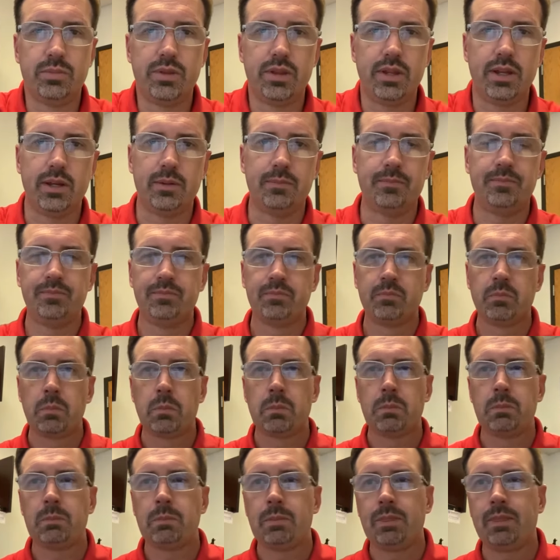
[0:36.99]
them
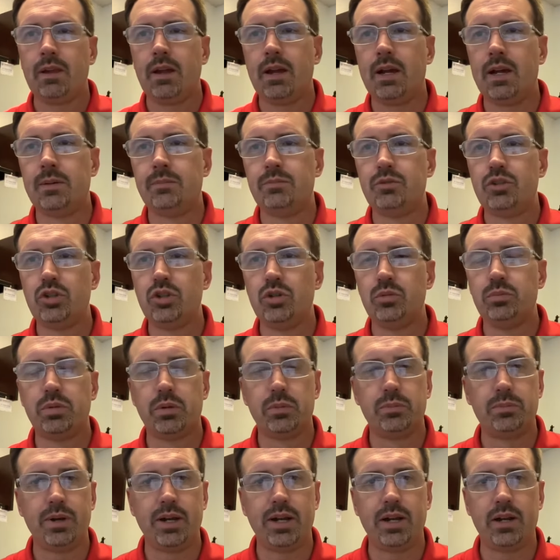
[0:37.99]
to
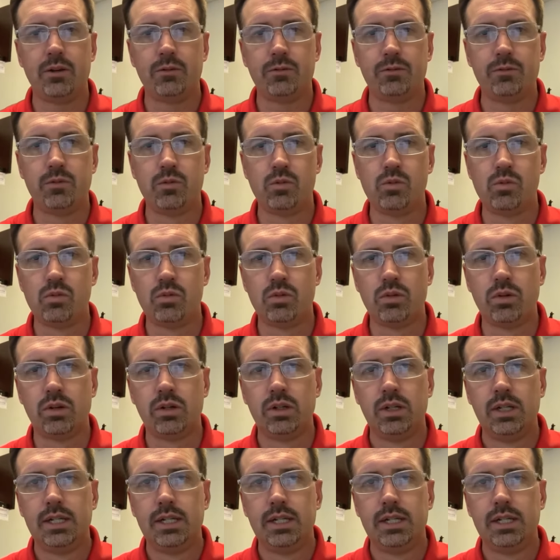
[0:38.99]
prepare for